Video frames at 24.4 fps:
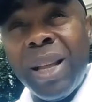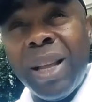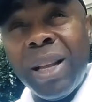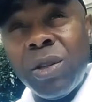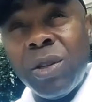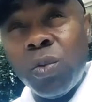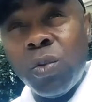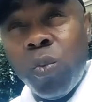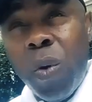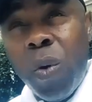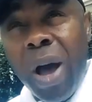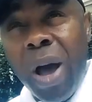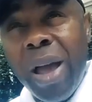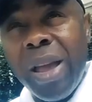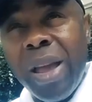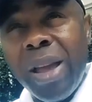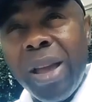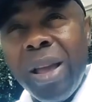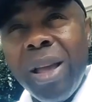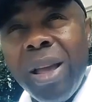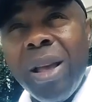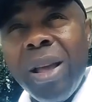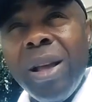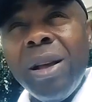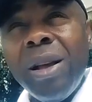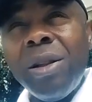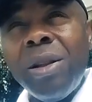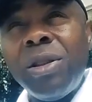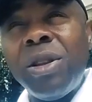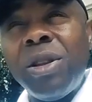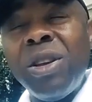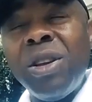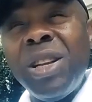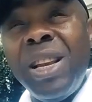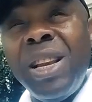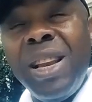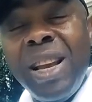That's why
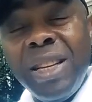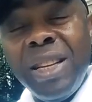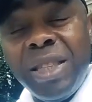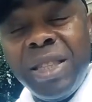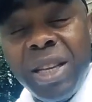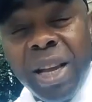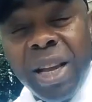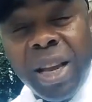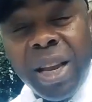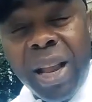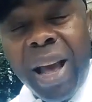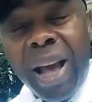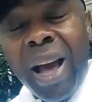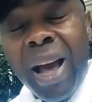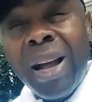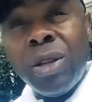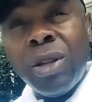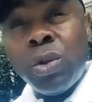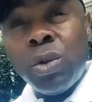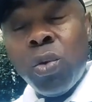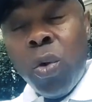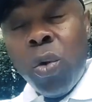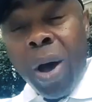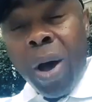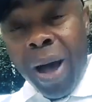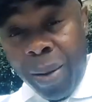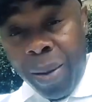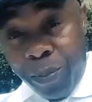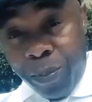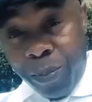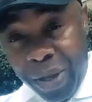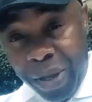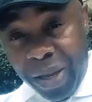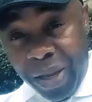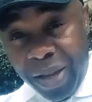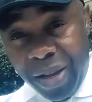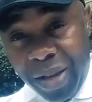the legend are so
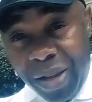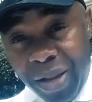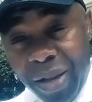happy